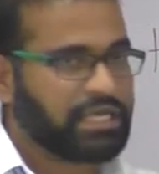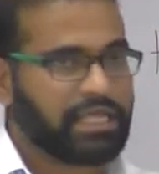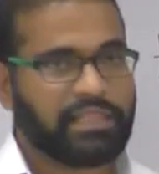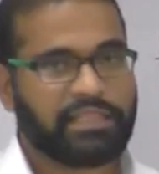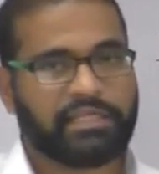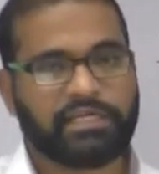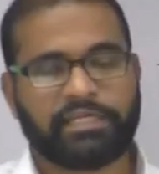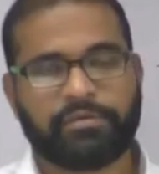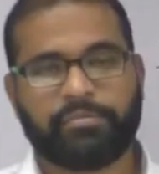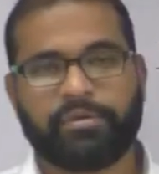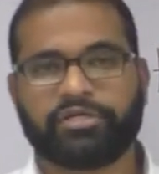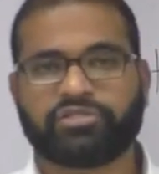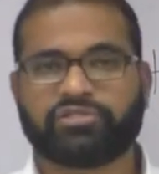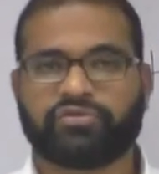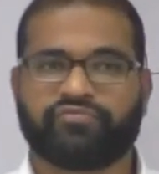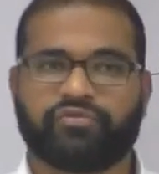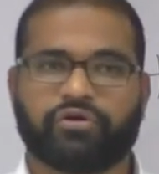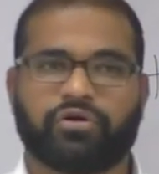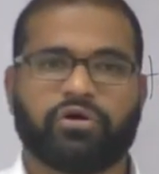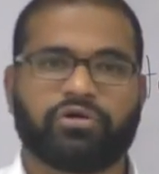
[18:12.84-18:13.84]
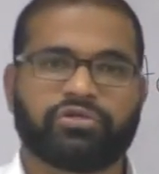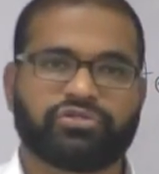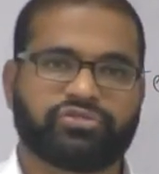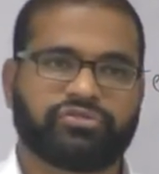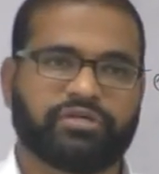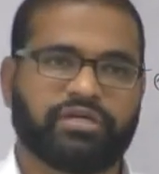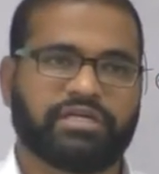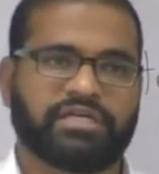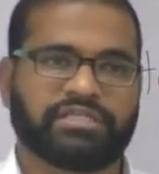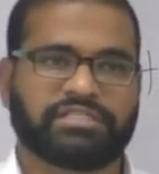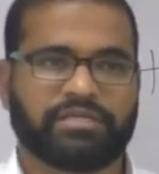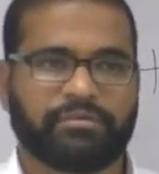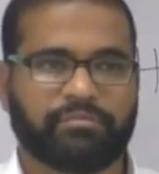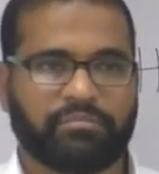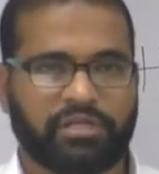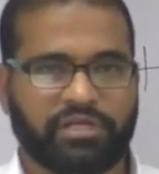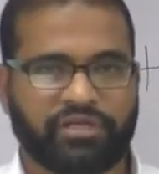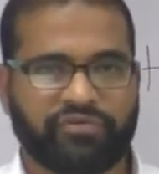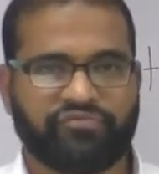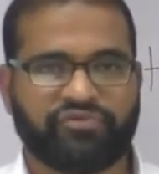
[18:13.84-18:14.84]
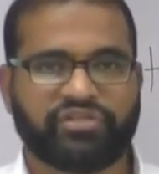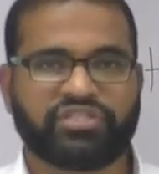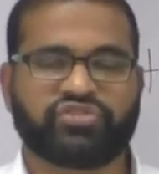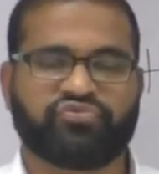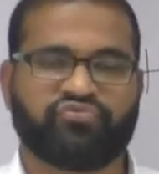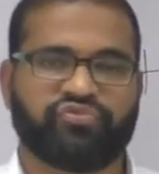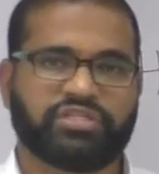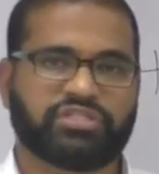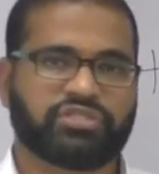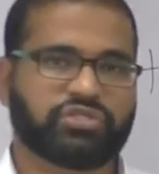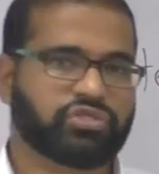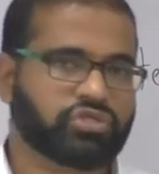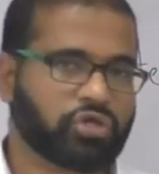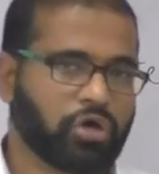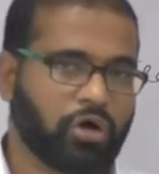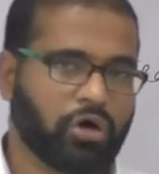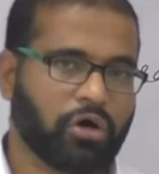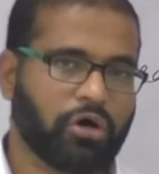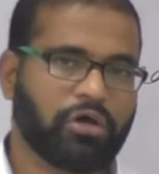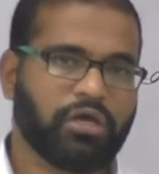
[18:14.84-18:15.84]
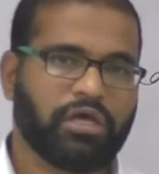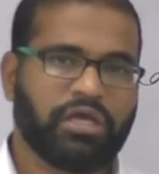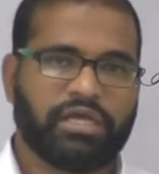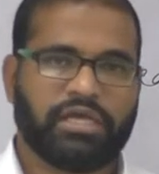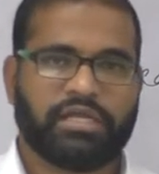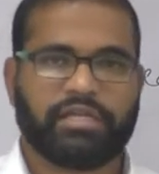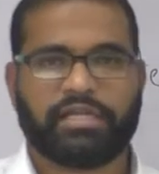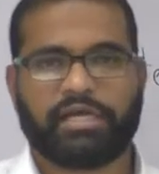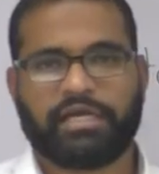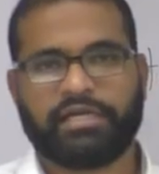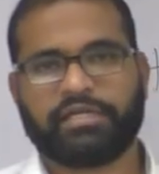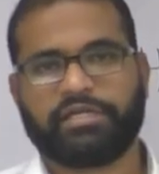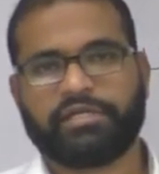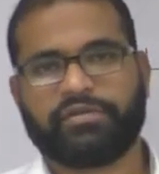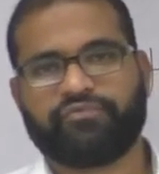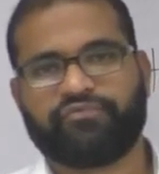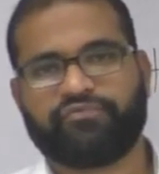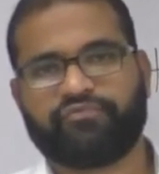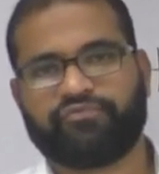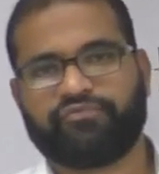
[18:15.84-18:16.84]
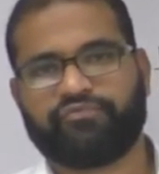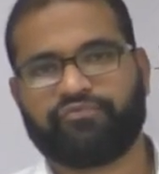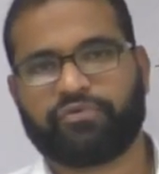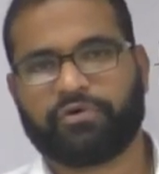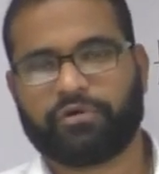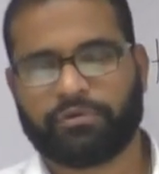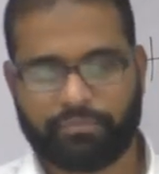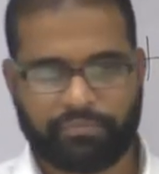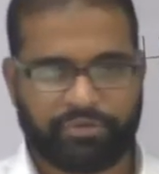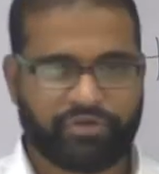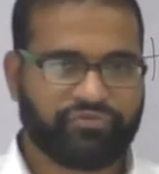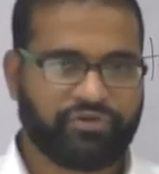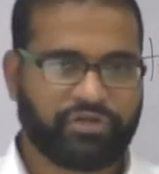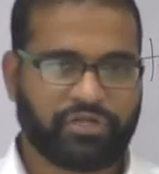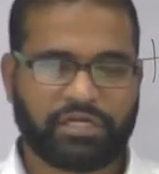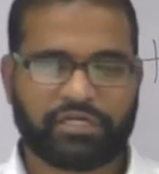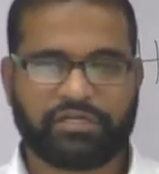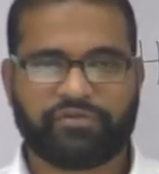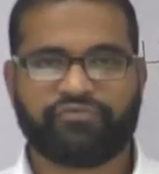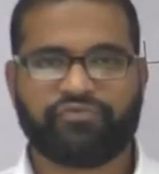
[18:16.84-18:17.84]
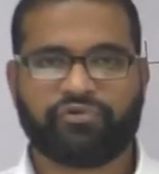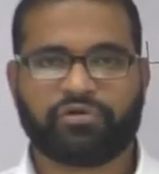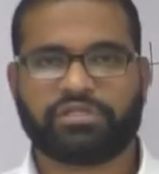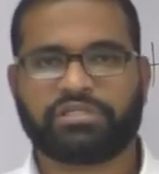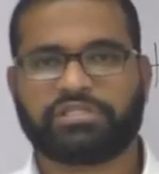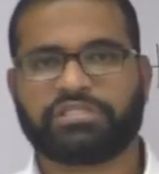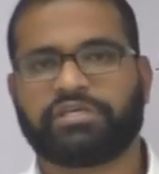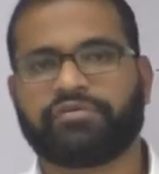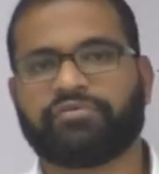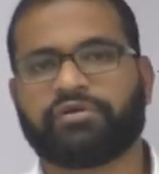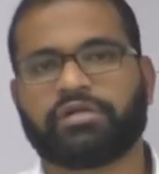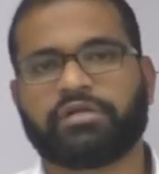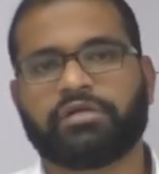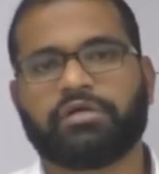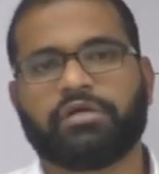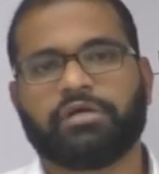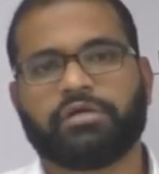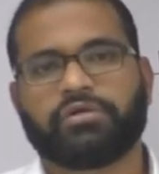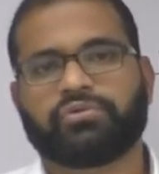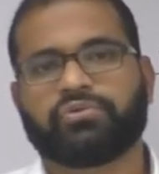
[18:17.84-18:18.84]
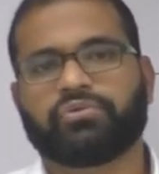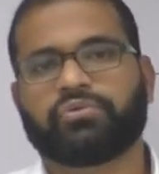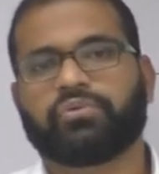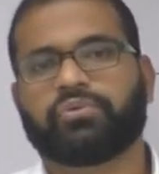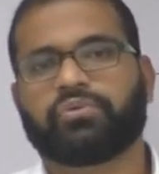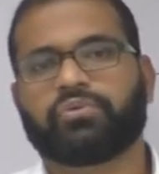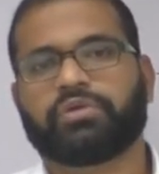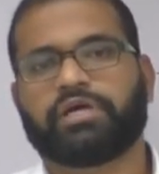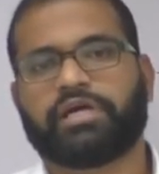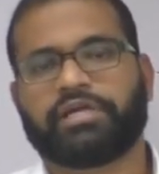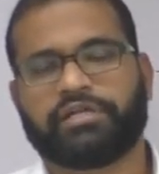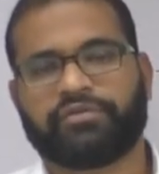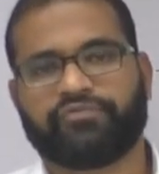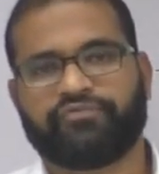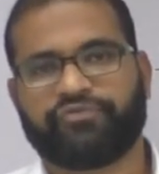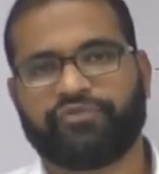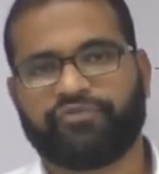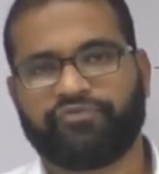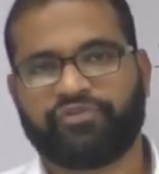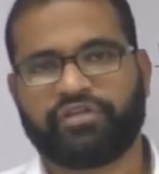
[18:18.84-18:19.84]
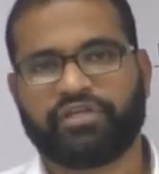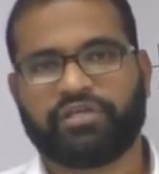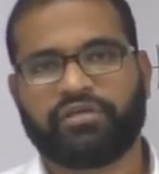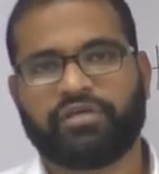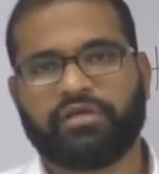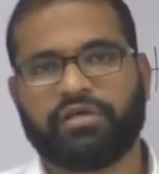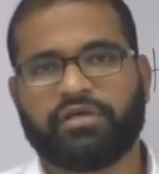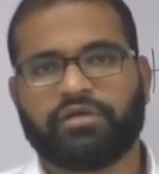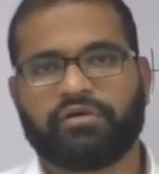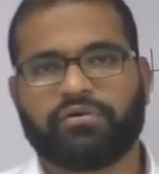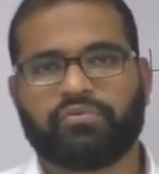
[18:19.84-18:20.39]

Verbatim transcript: healthy debates of the Constituent Assembly, which we saw in 19 between 1947 to 1950,